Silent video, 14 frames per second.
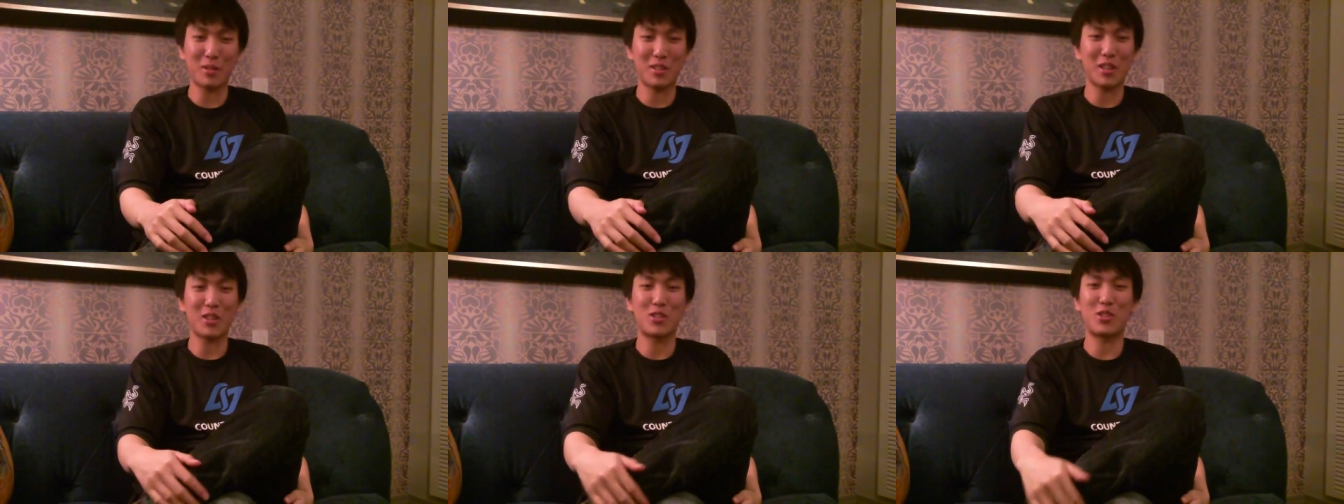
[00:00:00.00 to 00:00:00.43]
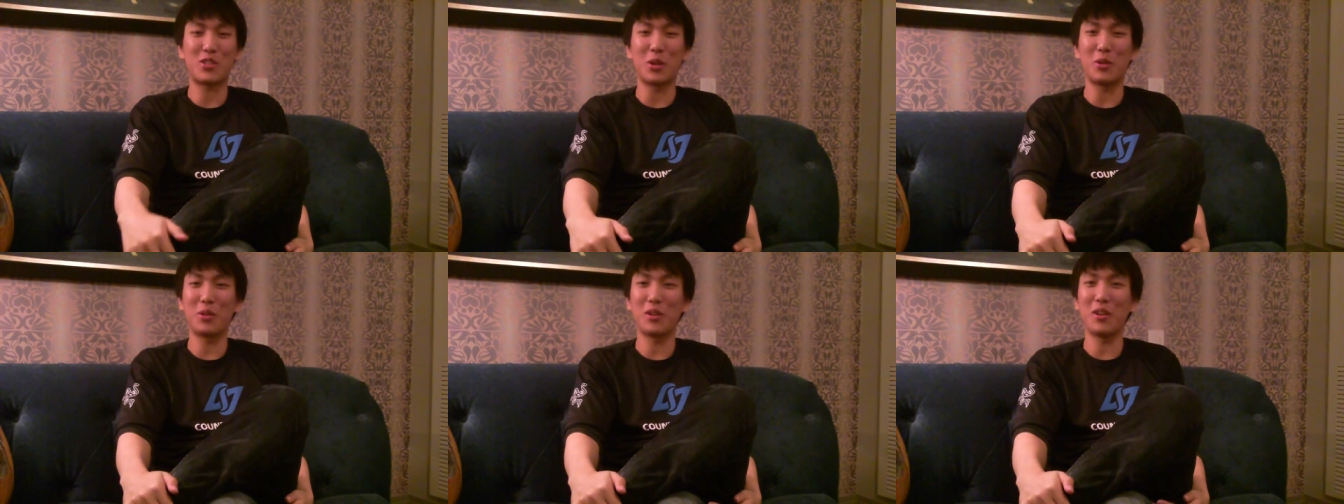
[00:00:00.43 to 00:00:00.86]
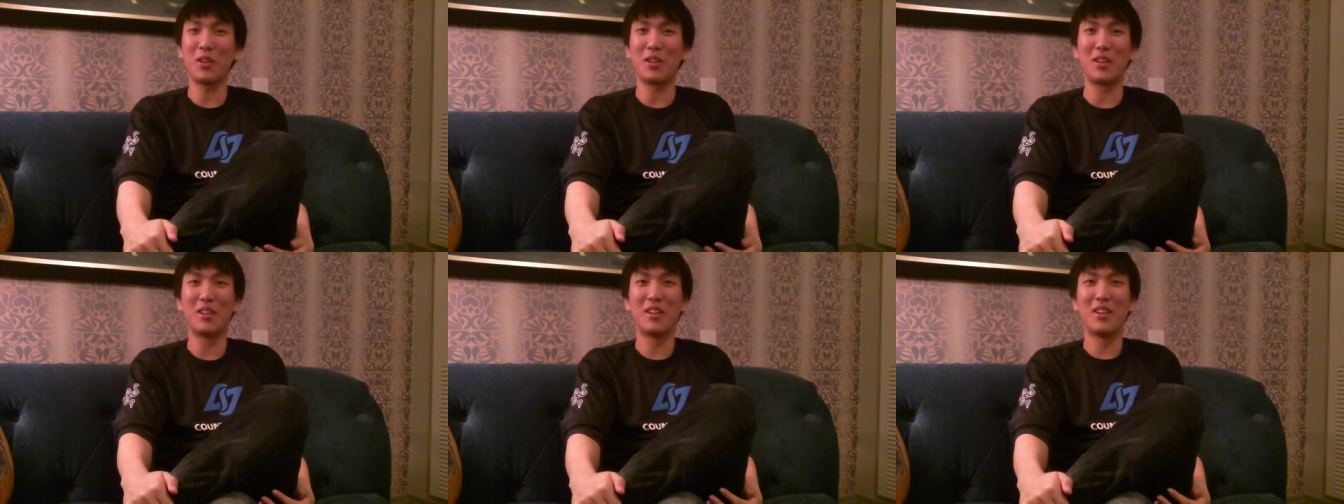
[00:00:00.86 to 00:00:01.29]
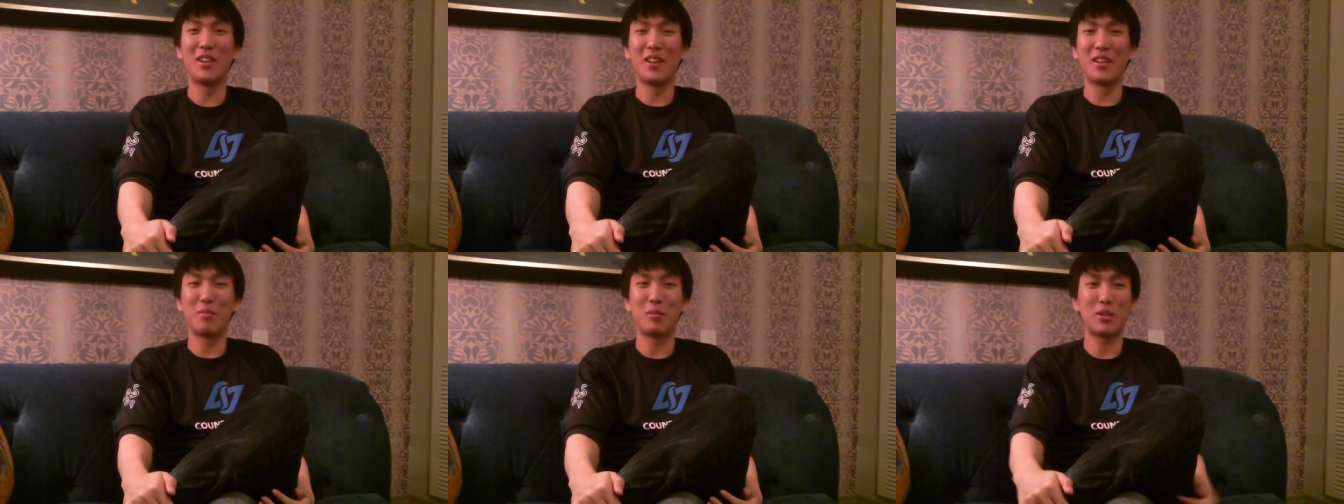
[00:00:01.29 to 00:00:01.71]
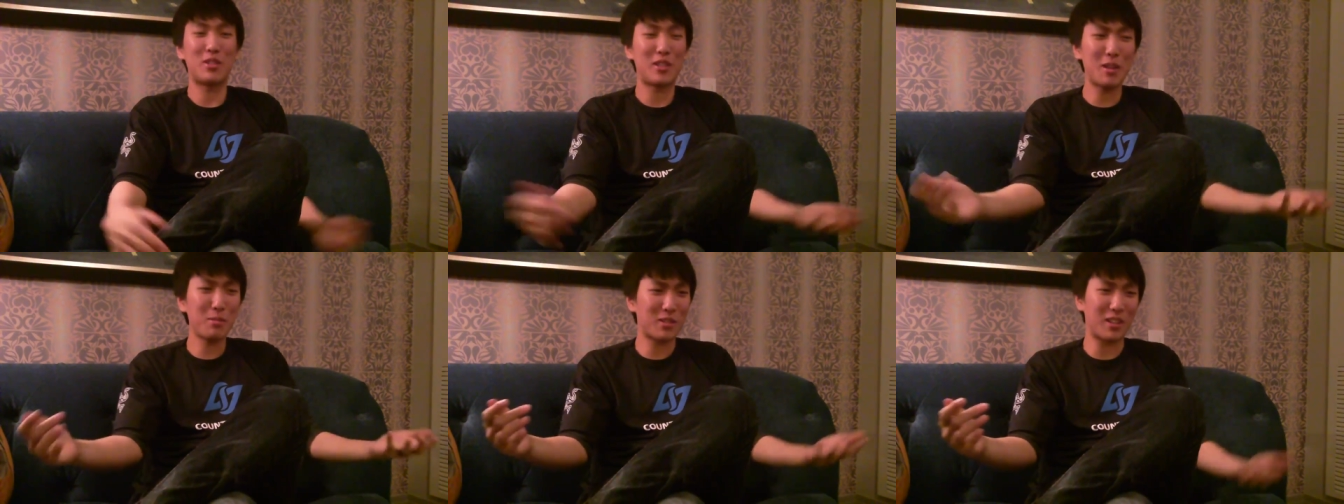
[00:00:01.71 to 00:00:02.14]
this guy's so good. But his
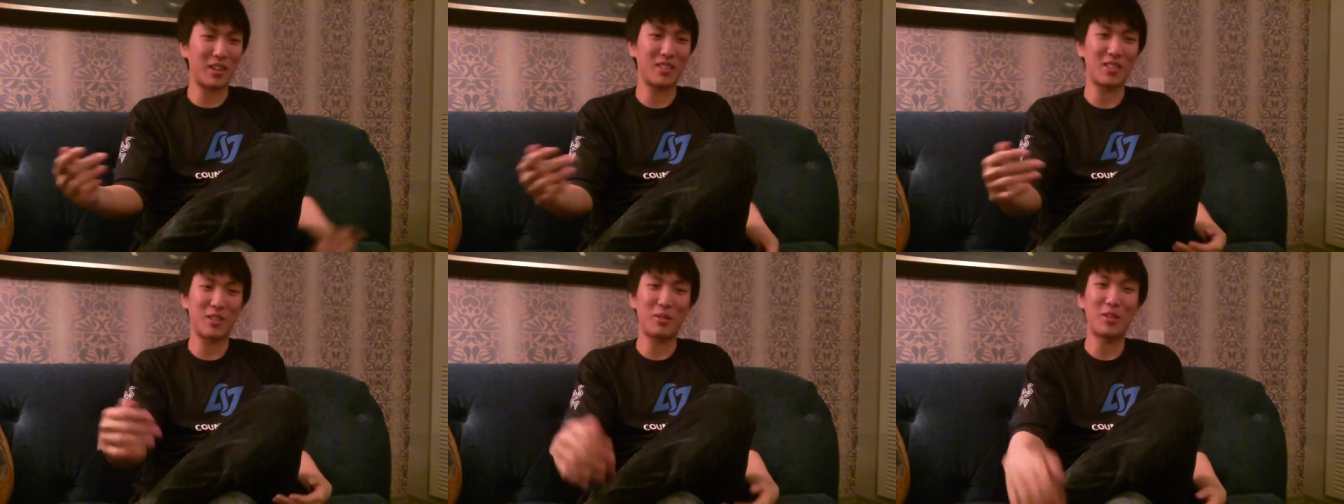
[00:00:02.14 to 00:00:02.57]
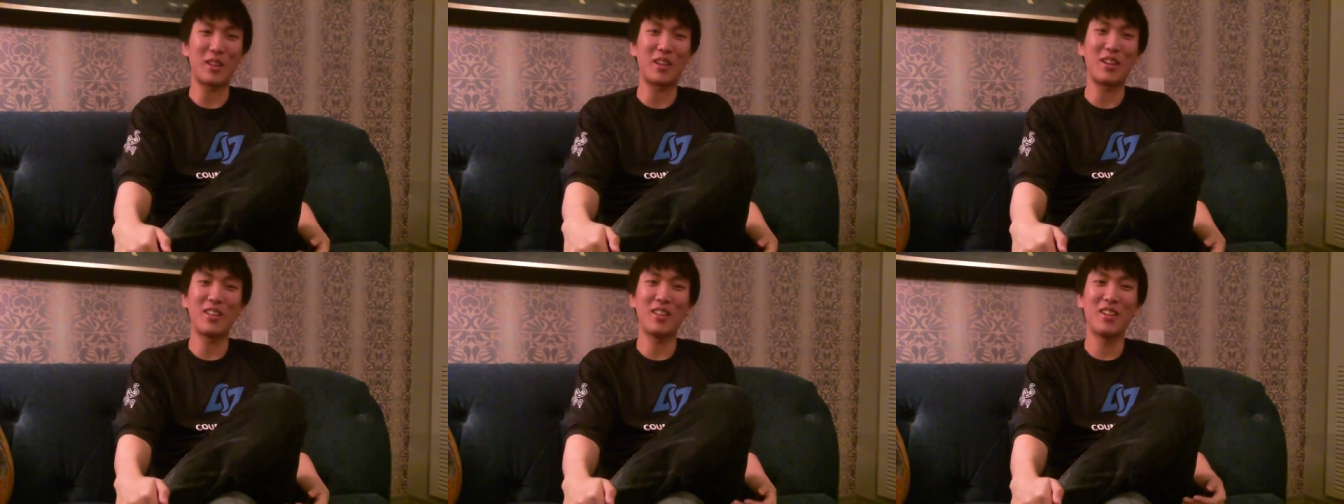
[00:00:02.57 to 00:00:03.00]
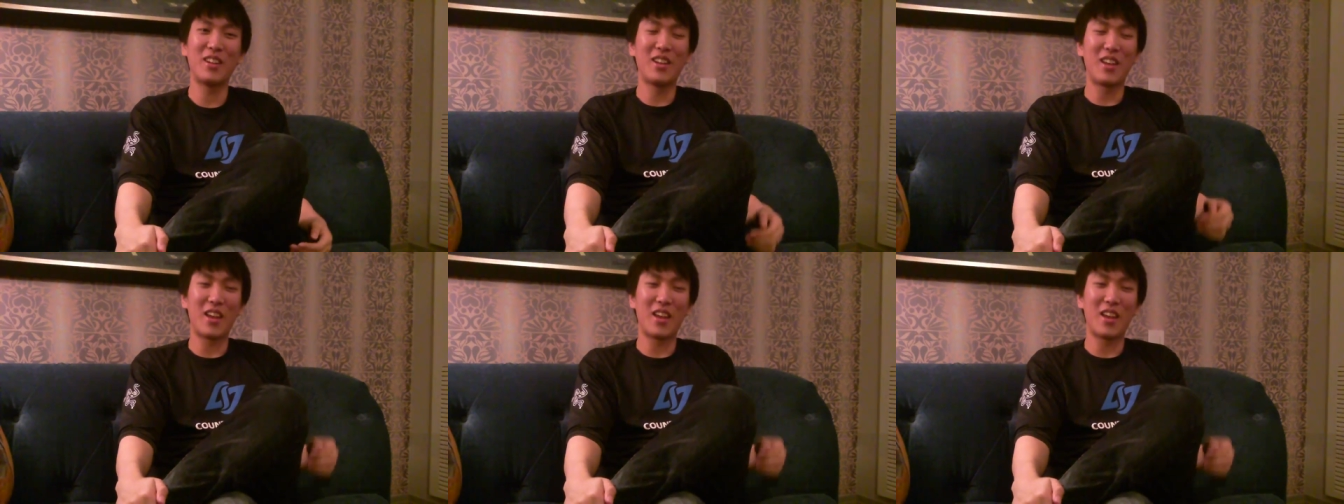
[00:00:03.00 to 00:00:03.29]
team sucks. Like, what the hell?